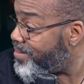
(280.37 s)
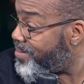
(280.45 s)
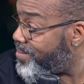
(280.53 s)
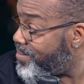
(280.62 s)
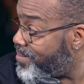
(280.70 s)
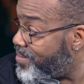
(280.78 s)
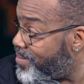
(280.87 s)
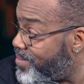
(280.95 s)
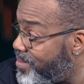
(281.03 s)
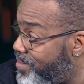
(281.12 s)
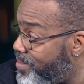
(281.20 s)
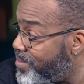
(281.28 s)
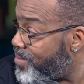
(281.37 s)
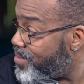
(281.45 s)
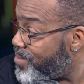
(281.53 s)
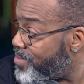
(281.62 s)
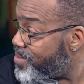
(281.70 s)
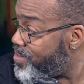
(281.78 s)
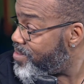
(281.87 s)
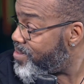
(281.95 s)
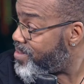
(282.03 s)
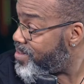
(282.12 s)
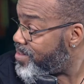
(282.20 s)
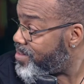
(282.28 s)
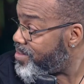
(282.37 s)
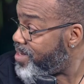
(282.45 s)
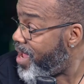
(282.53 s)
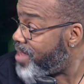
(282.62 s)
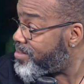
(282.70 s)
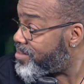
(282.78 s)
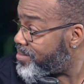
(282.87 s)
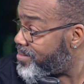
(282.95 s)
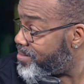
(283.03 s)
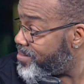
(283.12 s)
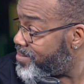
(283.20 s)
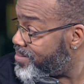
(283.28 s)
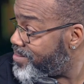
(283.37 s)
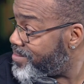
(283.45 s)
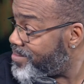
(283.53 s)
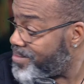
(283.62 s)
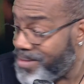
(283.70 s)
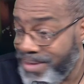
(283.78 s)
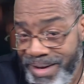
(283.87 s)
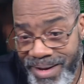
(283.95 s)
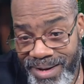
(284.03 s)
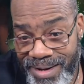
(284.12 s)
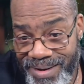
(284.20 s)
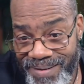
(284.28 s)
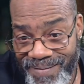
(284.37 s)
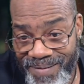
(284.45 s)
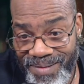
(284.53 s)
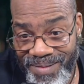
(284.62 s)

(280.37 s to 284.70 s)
Do I think the Dow Jones will go up? Yes. It's up today.